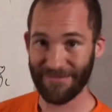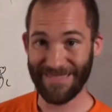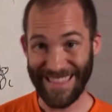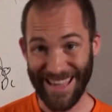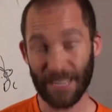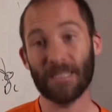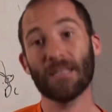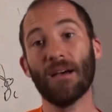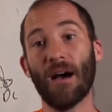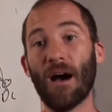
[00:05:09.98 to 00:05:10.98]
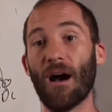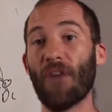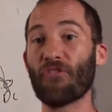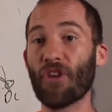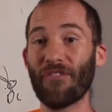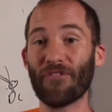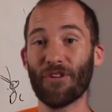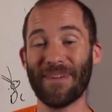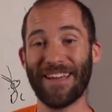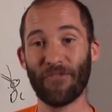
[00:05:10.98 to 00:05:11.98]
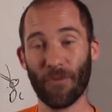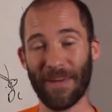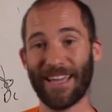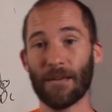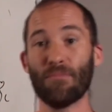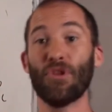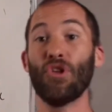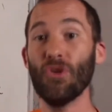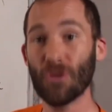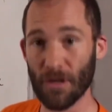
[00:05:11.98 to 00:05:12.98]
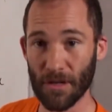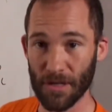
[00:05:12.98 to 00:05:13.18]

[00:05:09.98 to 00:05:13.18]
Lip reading: this from a computer